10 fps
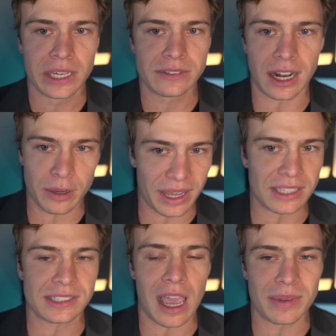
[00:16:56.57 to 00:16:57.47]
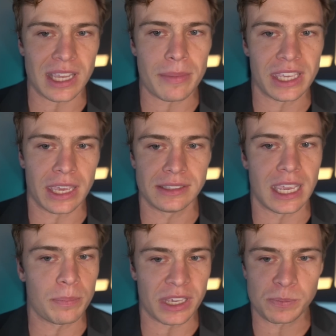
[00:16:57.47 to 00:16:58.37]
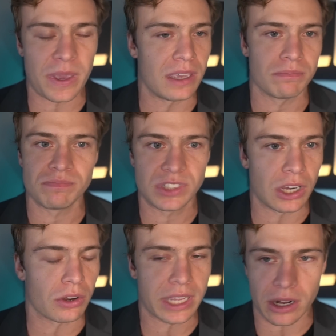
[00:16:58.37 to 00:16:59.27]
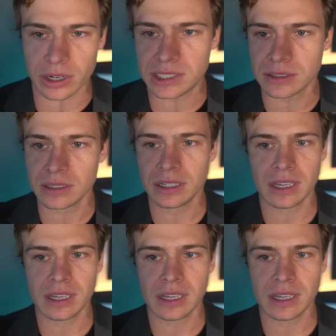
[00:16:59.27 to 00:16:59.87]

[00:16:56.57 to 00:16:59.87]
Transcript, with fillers: Talked about this time and time again. Take base beat, zero carries.